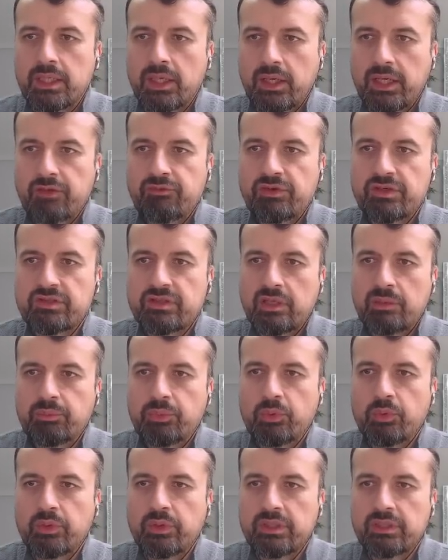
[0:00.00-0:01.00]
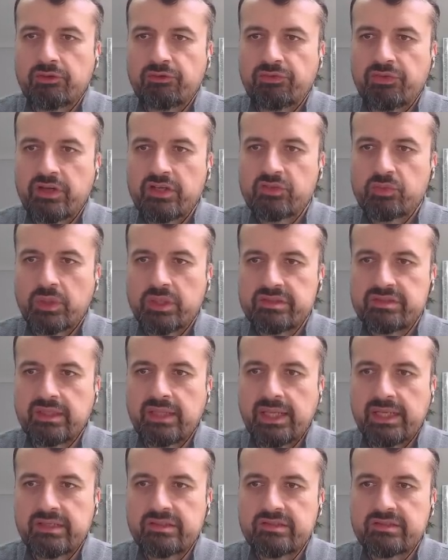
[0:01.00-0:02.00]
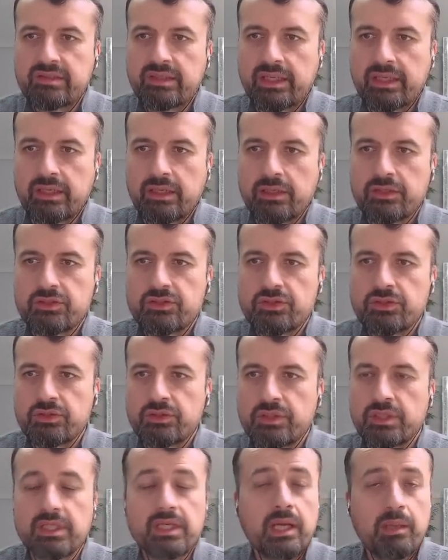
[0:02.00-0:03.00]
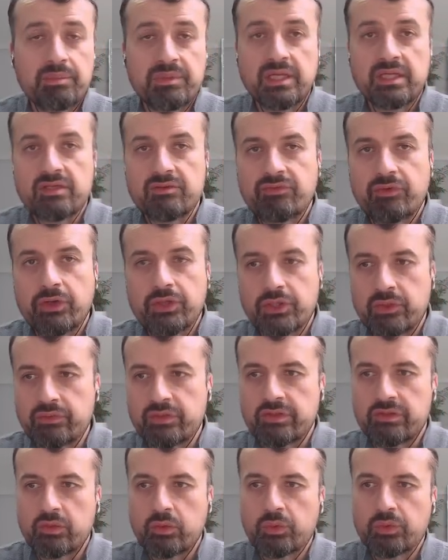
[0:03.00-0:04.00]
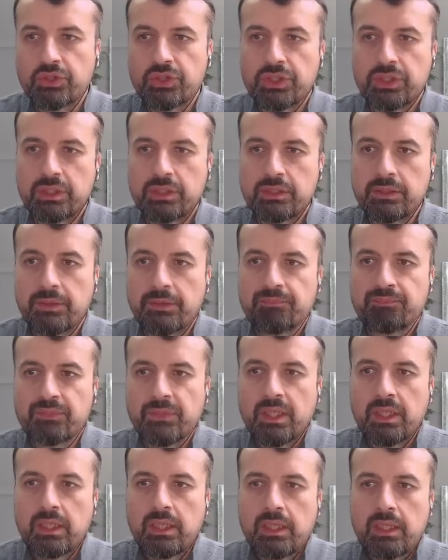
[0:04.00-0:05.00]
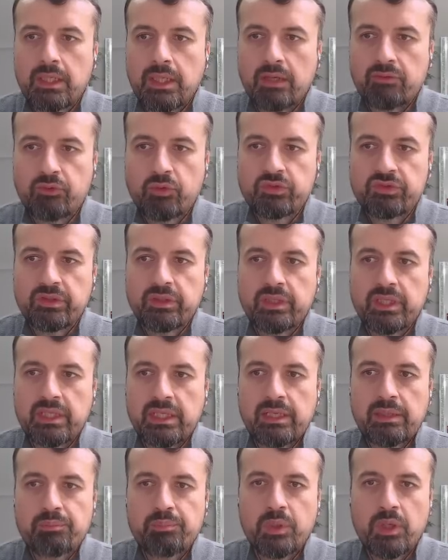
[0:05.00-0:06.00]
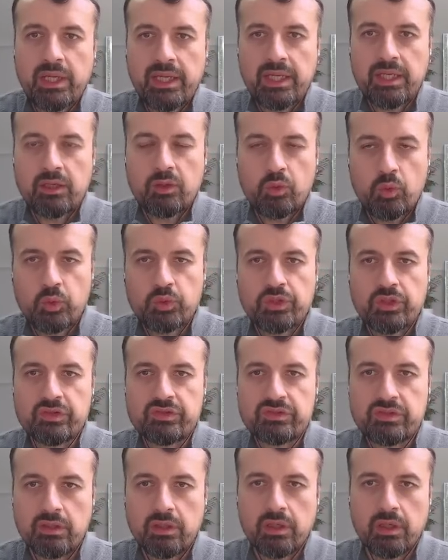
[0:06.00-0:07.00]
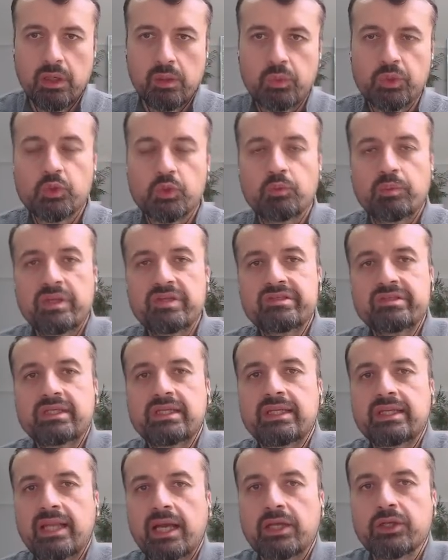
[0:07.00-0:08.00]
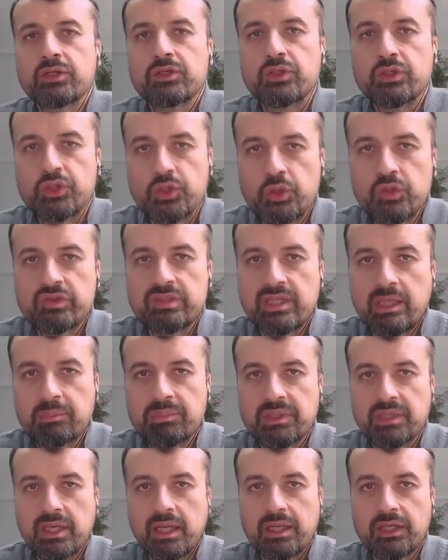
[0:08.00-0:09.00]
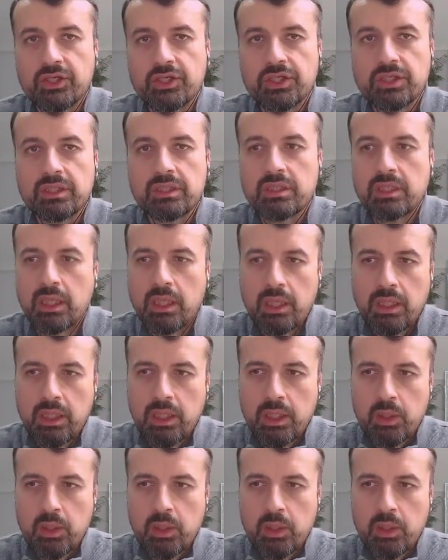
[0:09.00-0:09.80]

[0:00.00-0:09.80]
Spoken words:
Now here, for example, the first one is the latest link to the updated version of this launcher. Now I've also put here auto start, which will basically allow you to choose an application,